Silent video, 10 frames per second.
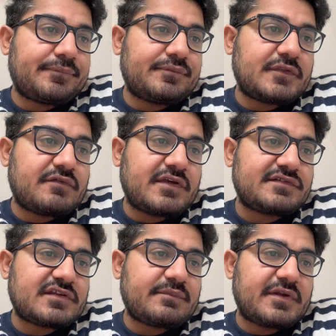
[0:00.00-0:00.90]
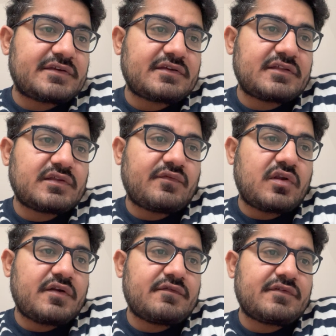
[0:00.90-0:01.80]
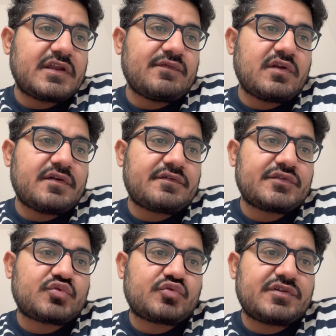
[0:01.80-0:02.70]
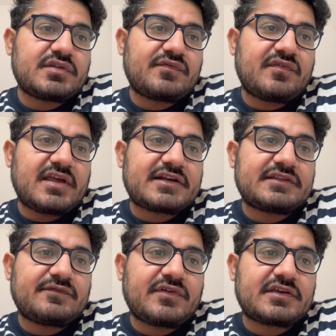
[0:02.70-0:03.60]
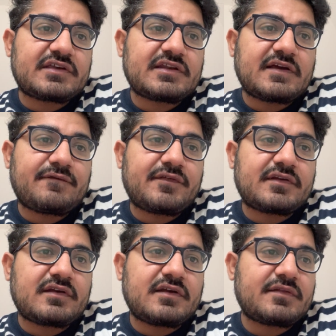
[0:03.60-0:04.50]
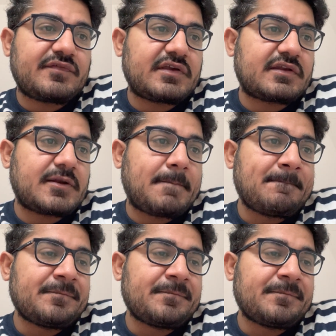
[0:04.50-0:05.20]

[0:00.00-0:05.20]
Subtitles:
The resting pressure and the involuntary squeeze reflect the function of internal anal sphincter.